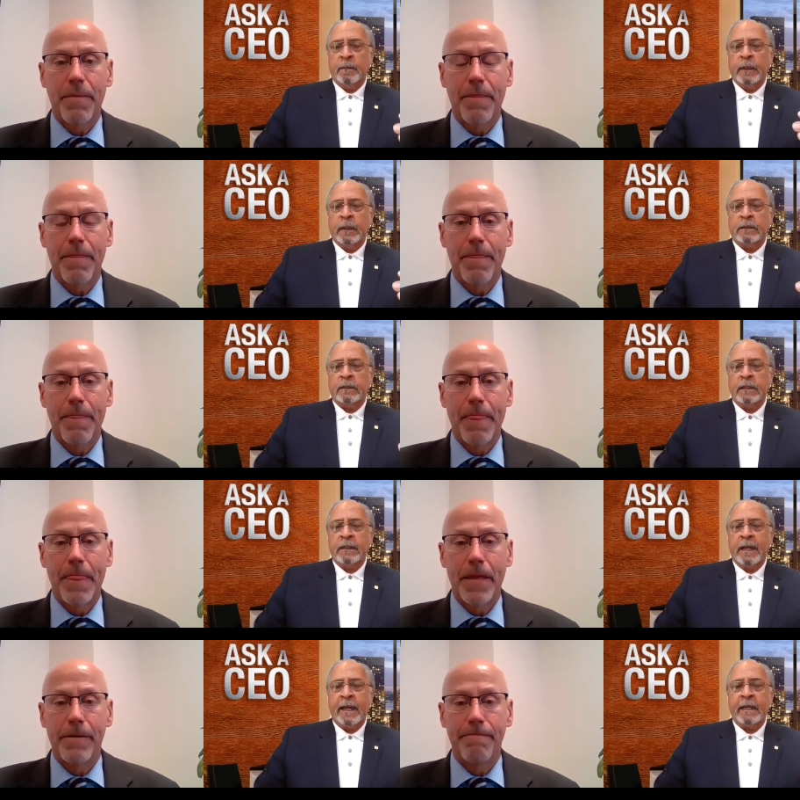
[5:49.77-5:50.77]
Speaker 1: but can
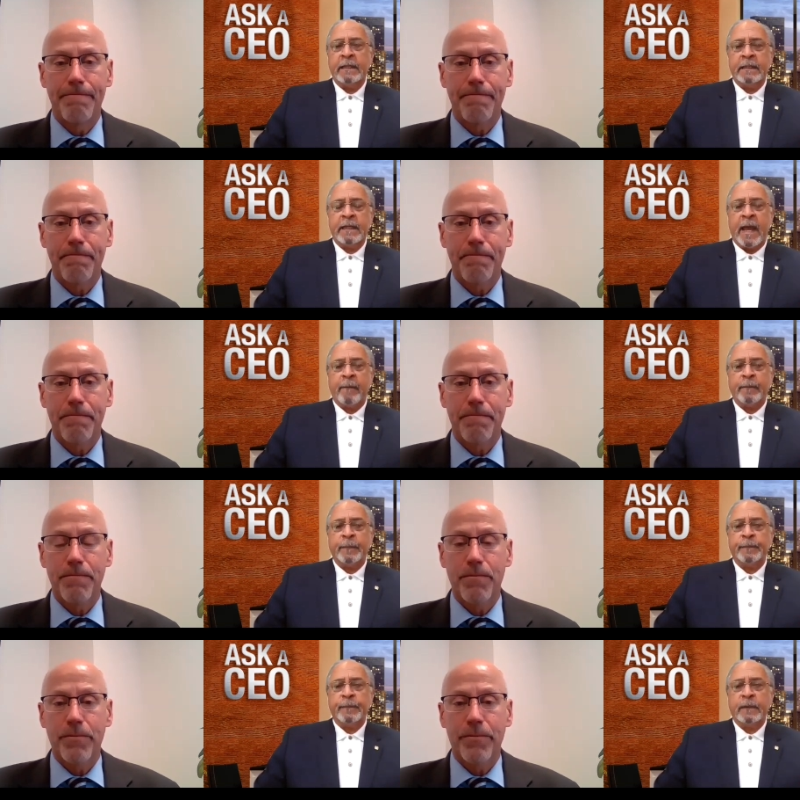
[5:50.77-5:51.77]
you handicap
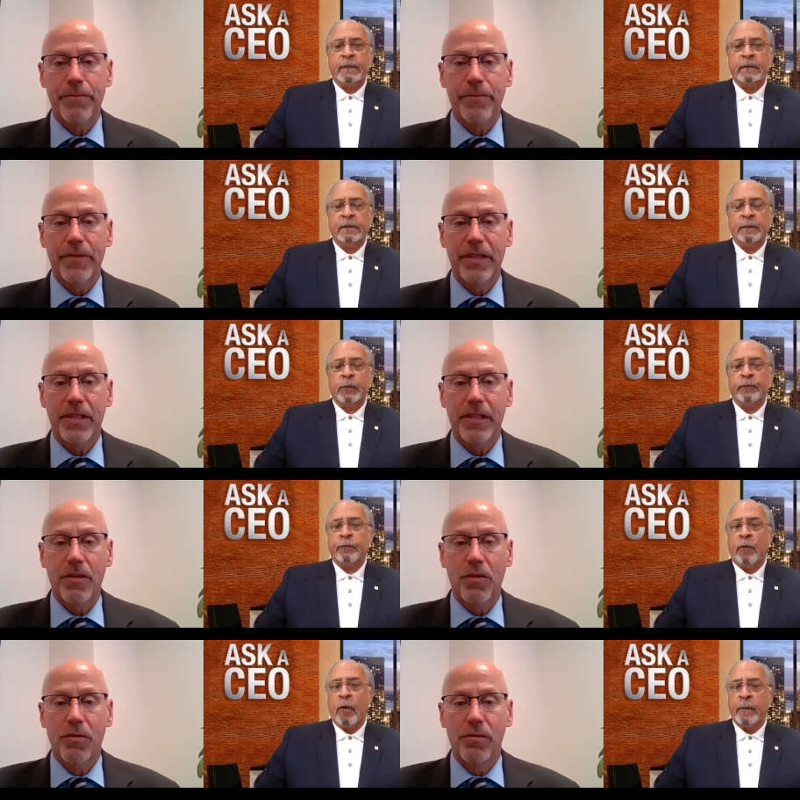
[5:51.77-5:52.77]
the
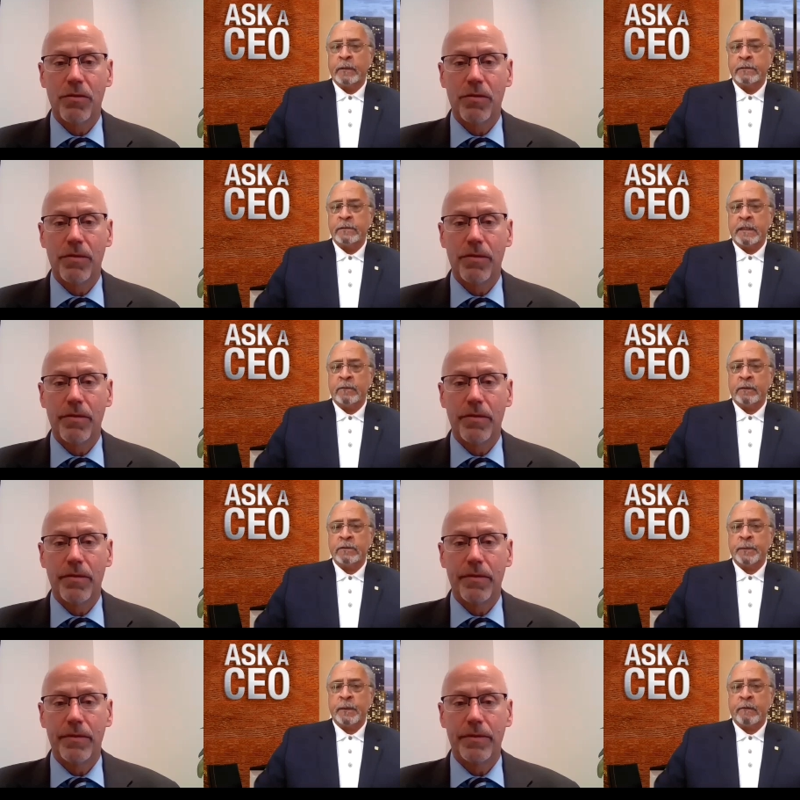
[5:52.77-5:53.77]
performance that you
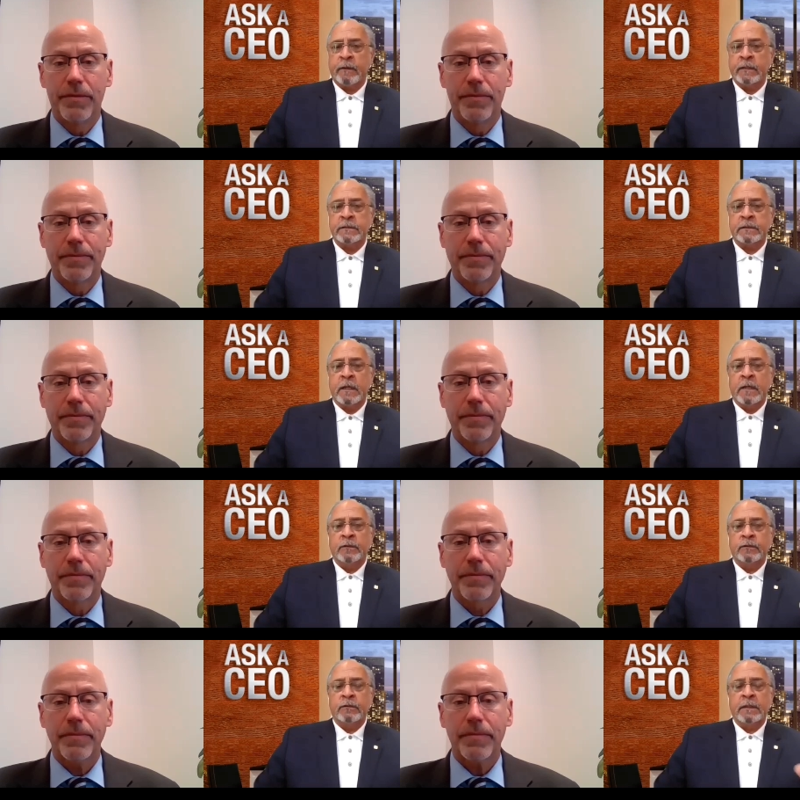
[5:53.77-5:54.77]
experienced in,
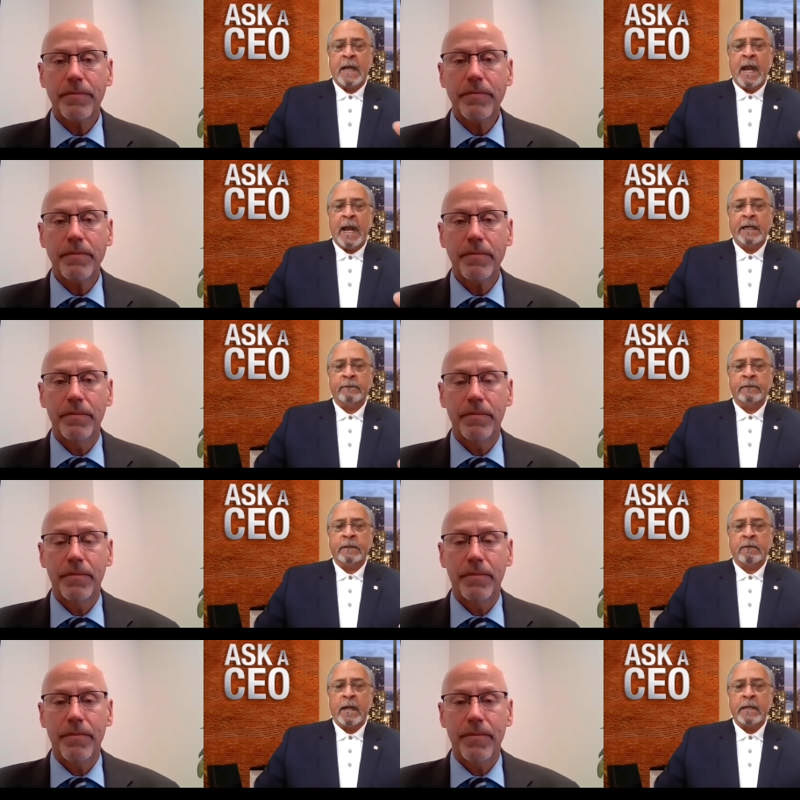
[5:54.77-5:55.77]
during the height of the
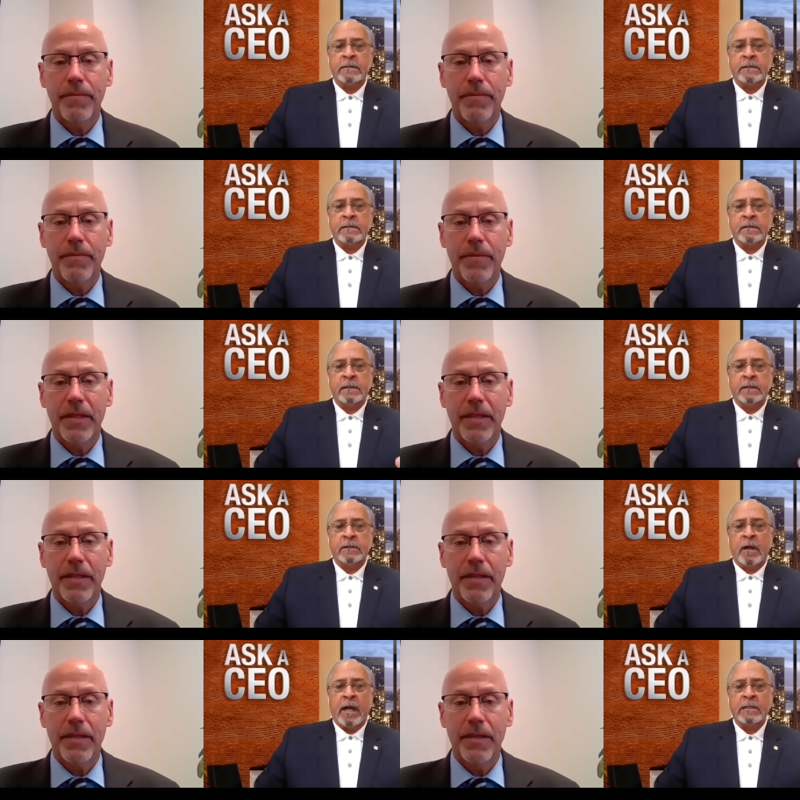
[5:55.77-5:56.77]
crisis in
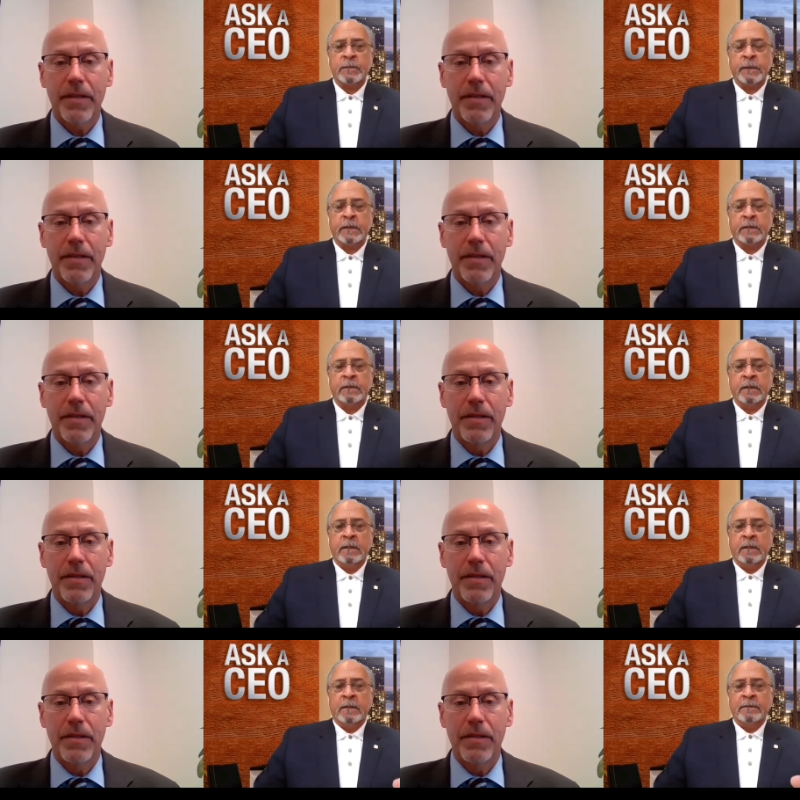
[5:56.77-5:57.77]
your hospital?
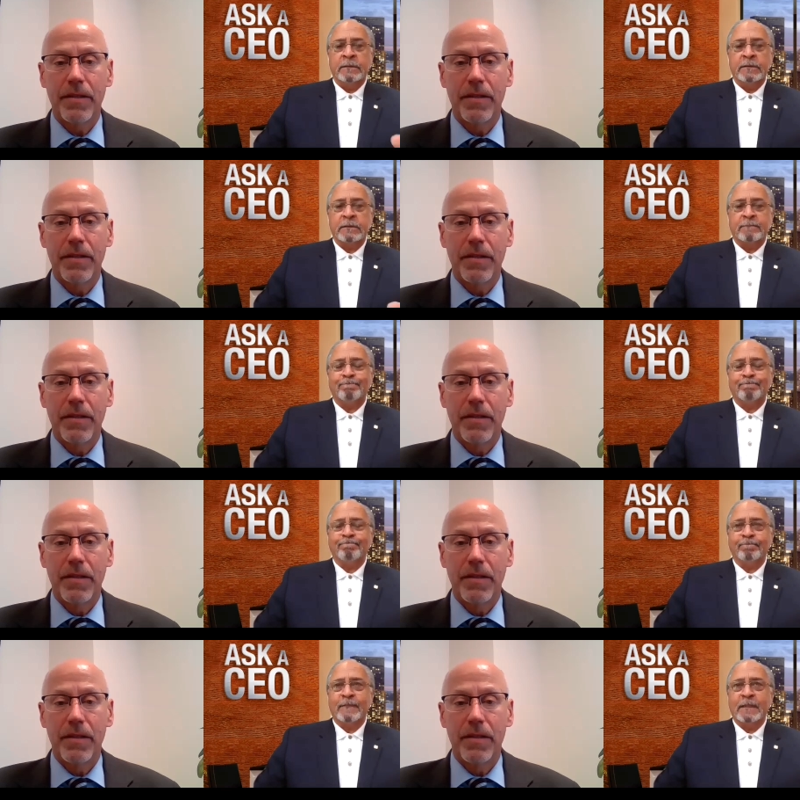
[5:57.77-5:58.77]
Just
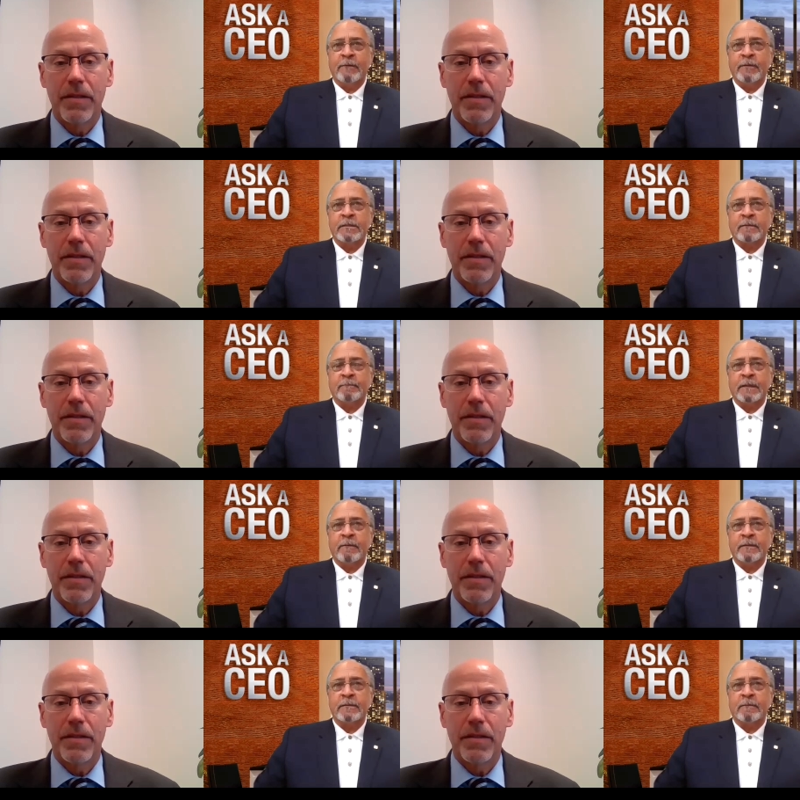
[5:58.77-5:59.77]
give us a
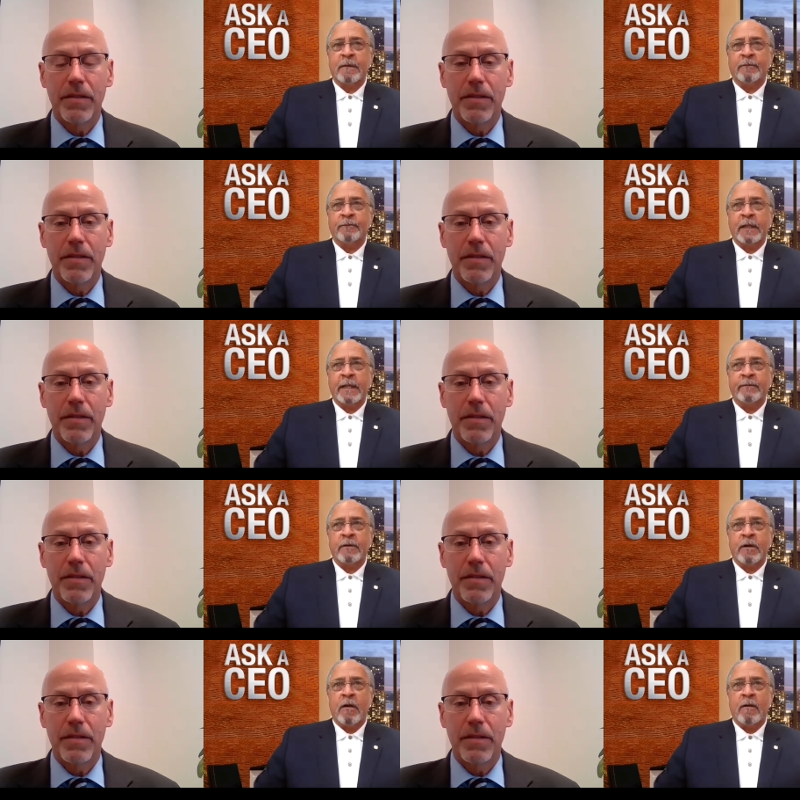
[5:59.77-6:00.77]
give us a, a
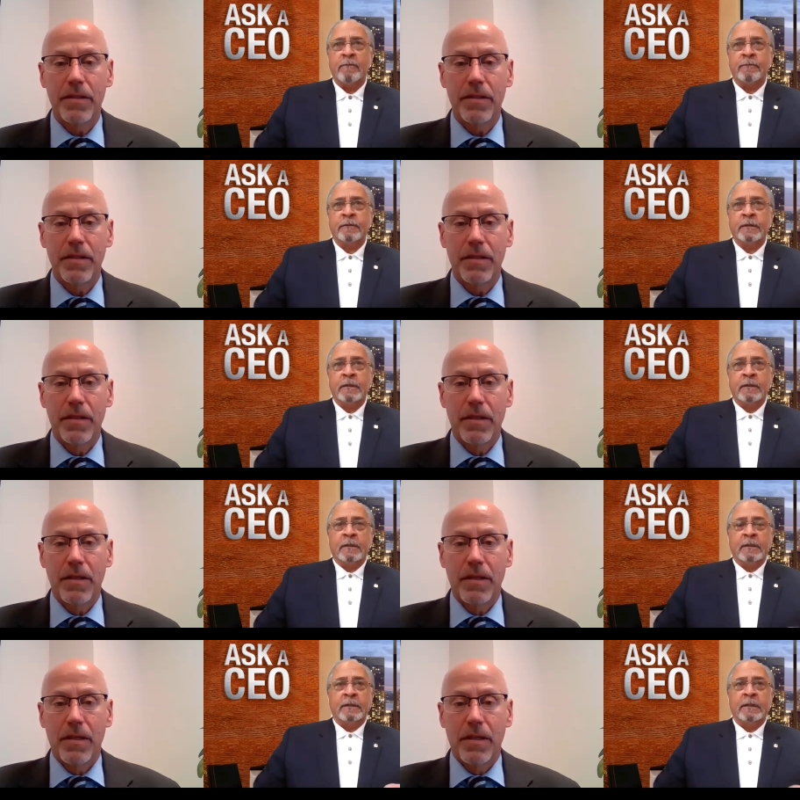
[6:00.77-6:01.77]
flavor of,
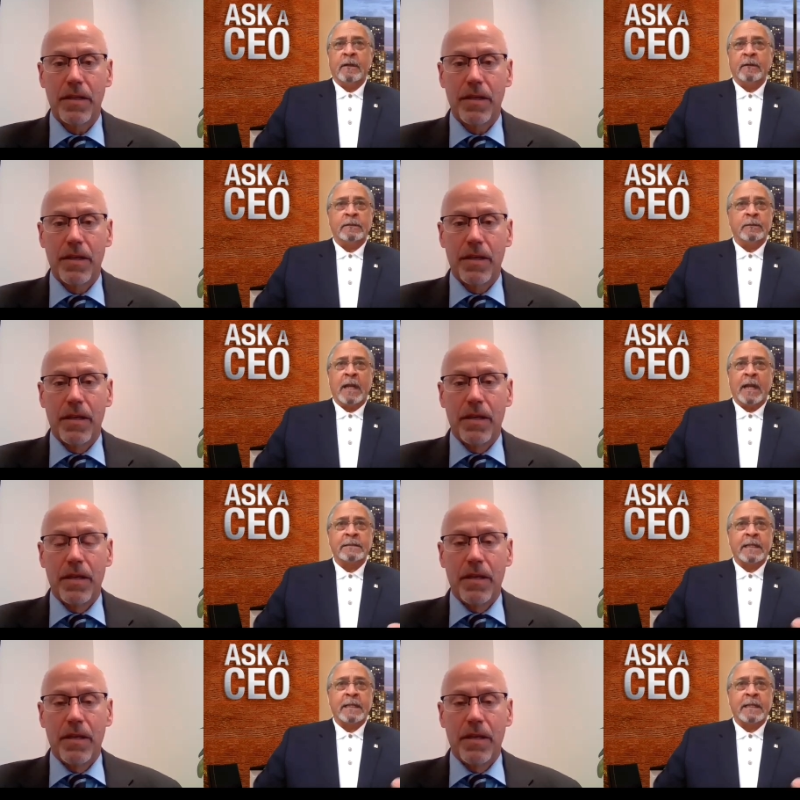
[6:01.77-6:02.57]
you know, did you guys